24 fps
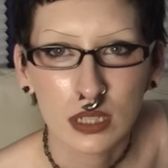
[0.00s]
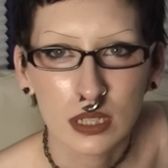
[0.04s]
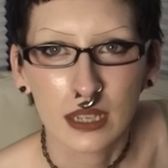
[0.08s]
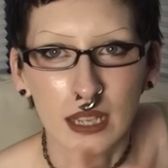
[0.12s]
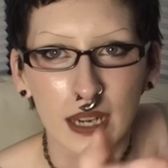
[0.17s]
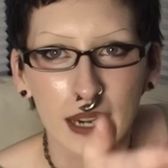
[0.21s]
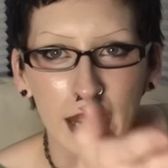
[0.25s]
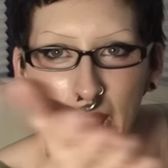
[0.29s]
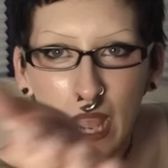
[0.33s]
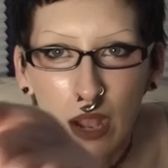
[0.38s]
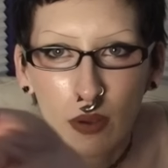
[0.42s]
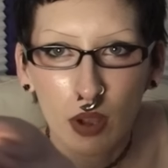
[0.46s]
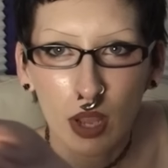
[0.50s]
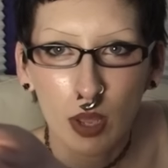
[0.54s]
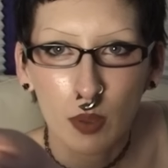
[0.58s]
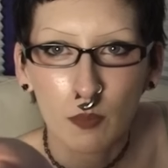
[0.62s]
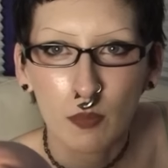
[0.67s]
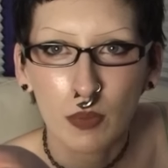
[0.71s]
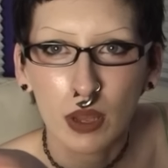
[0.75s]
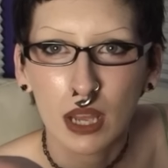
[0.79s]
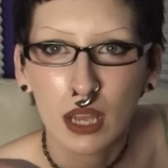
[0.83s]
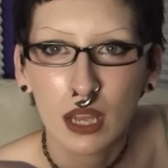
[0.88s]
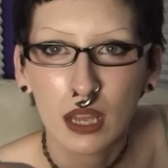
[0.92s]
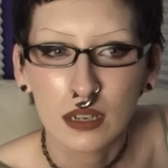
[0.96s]
And now
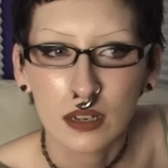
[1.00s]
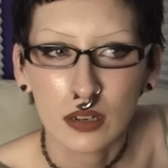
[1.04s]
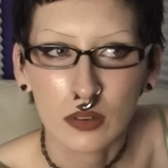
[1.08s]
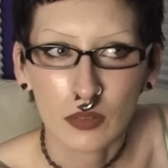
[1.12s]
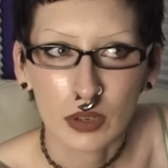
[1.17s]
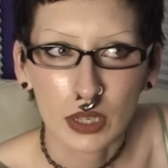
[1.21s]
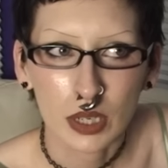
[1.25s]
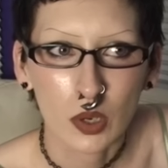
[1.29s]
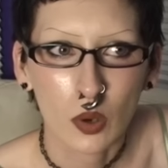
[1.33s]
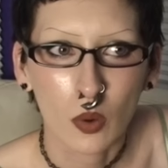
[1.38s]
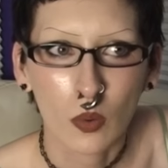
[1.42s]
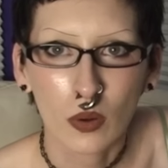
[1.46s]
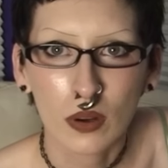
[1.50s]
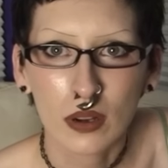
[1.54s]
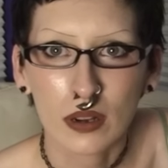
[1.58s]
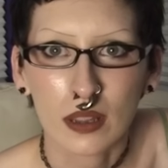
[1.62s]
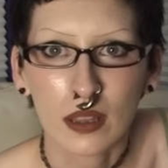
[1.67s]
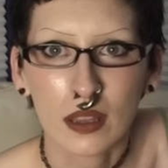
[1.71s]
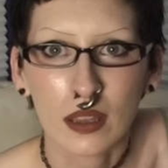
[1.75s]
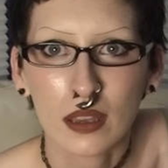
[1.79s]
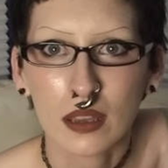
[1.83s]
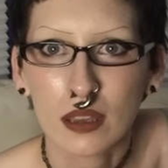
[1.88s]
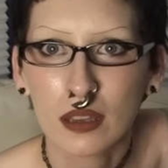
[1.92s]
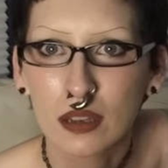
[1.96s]
I'm
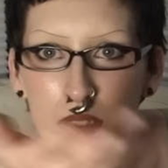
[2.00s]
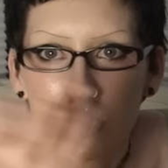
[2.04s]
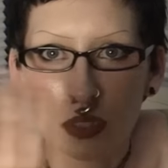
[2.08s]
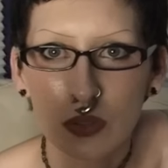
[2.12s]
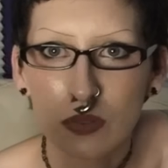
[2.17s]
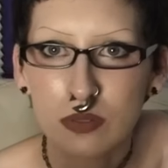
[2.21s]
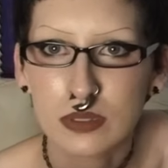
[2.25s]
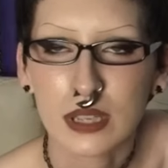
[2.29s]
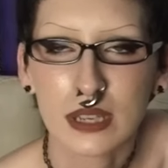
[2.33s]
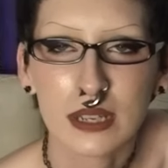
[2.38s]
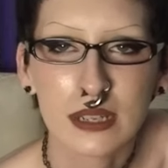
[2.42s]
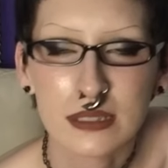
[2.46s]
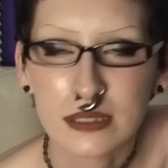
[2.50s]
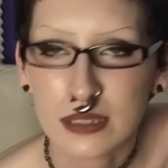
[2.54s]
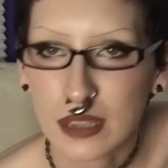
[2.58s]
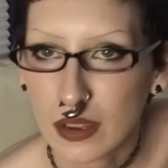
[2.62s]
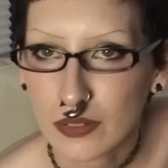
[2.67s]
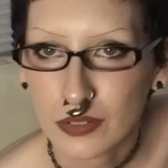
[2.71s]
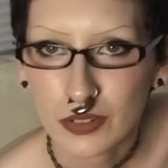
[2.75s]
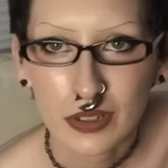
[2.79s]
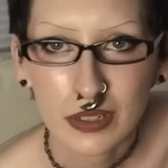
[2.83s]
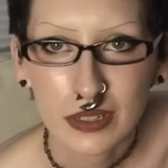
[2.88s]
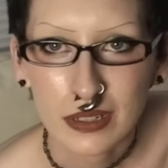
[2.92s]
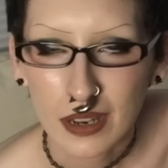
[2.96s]
recording 2 seconds
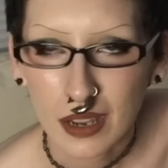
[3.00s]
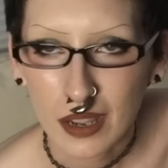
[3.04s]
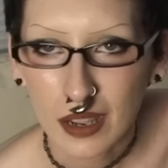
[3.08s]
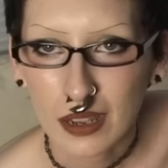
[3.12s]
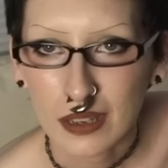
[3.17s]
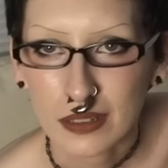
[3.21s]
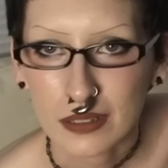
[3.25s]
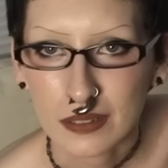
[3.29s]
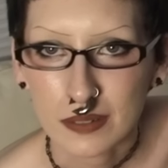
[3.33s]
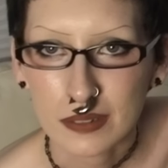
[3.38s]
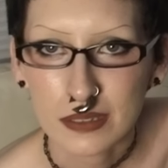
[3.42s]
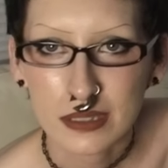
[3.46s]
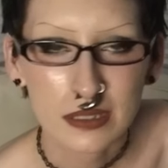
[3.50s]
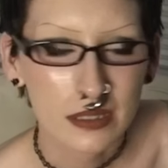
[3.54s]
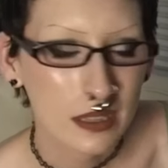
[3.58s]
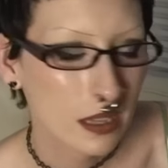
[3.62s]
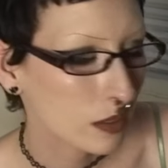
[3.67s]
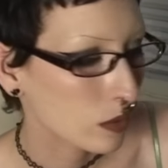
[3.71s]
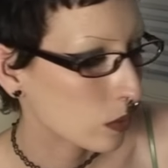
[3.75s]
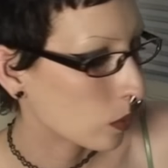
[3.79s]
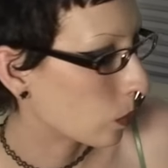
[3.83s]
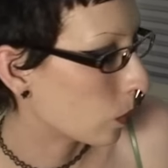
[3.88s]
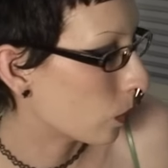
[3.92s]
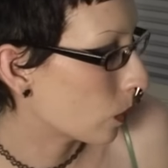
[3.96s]
after it died. Isn't that
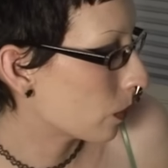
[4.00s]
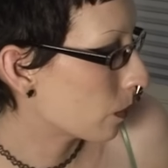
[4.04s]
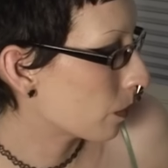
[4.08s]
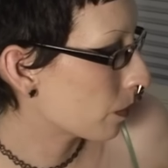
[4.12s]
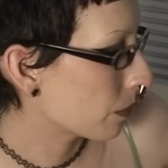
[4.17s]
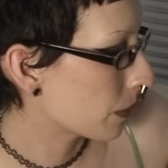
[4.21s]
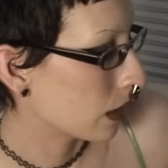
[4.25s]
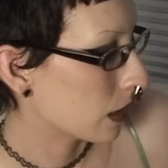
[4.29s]
cool?